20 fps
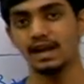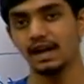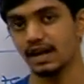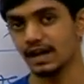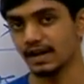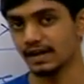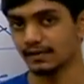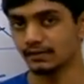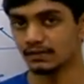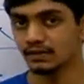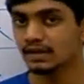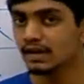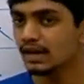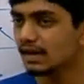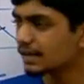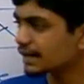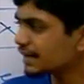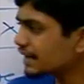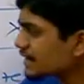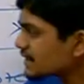halide.
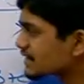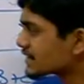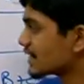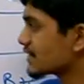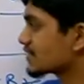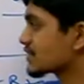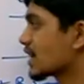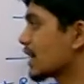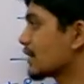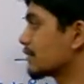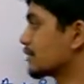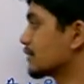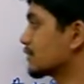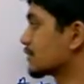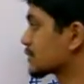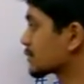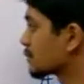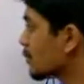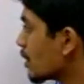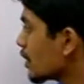Let us just have a
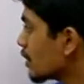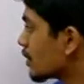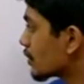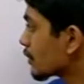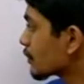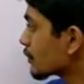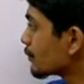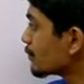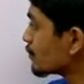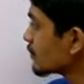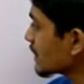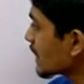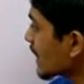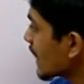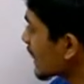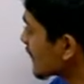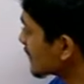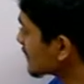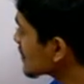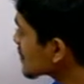small look
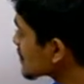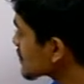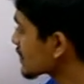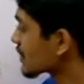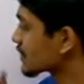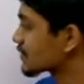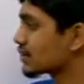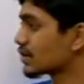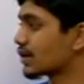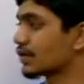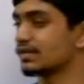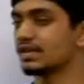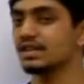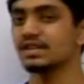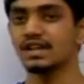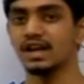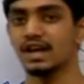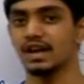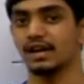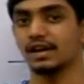at the structure of
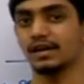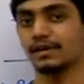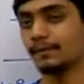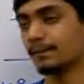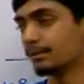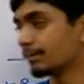this halide.